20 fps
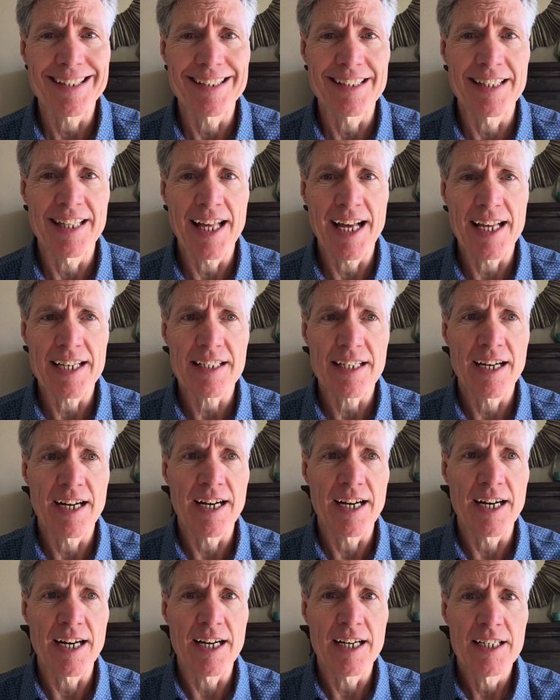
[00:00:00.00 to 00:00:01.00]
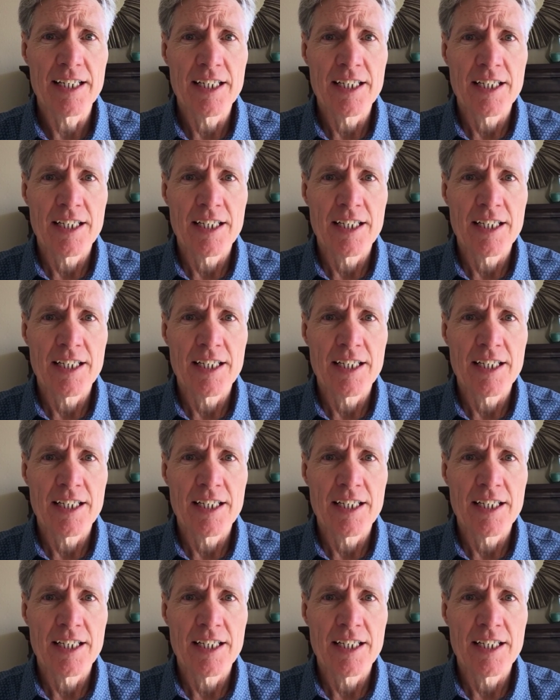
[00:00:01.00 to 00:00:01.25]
that